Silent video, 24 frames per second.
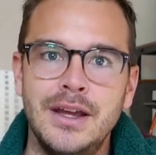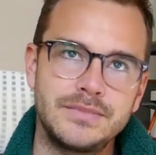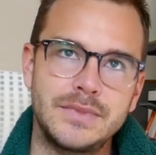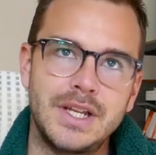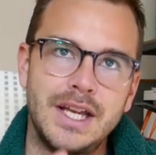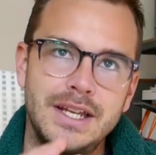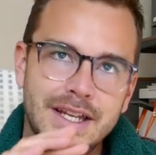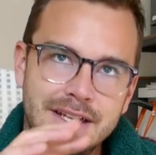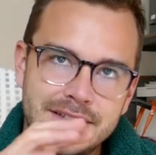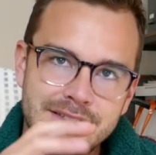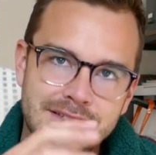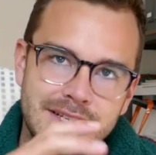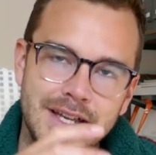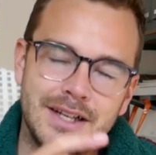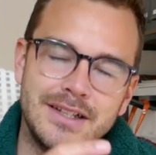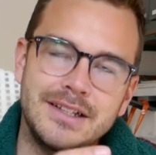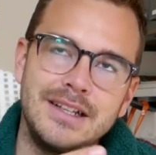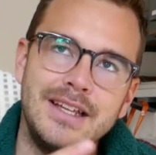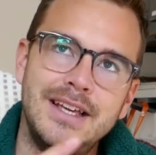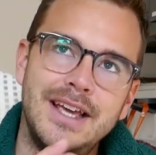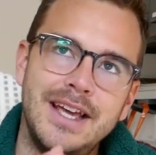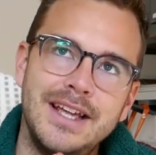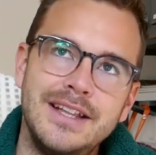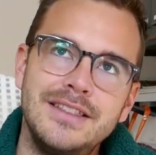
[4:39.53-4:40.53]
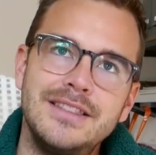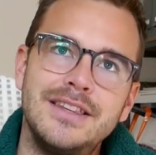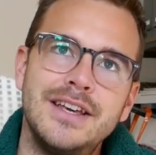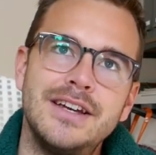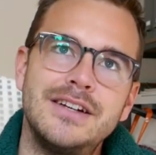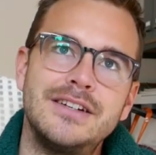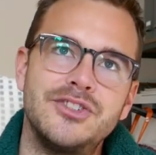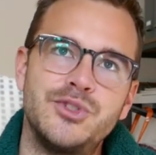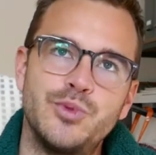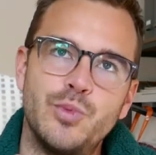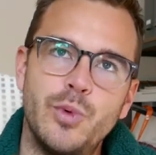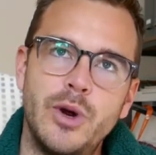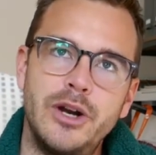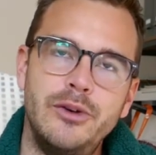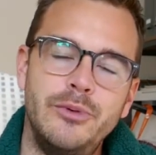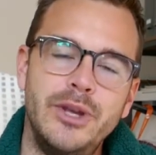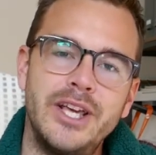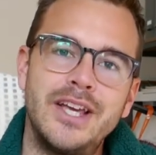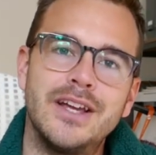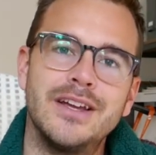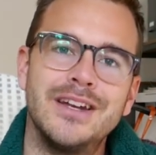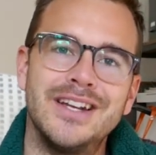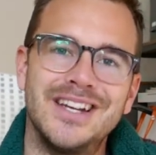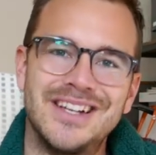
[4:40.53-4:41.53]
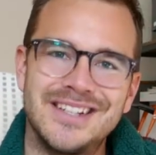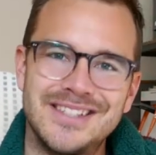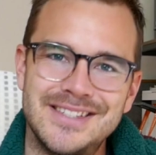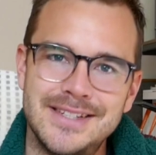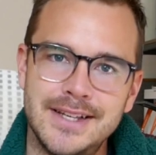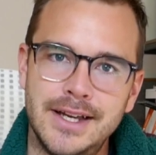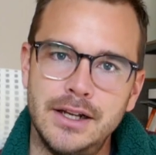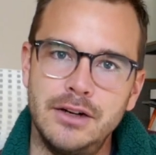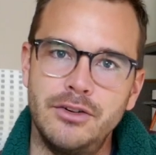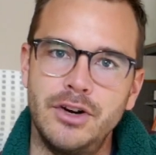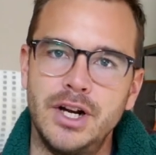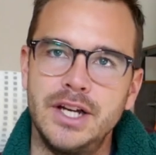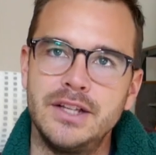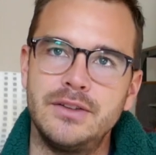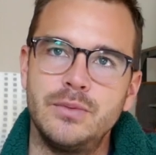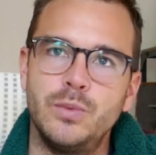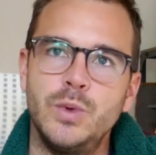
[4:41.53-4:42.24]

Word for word: And exactly in there is where we can excel, right?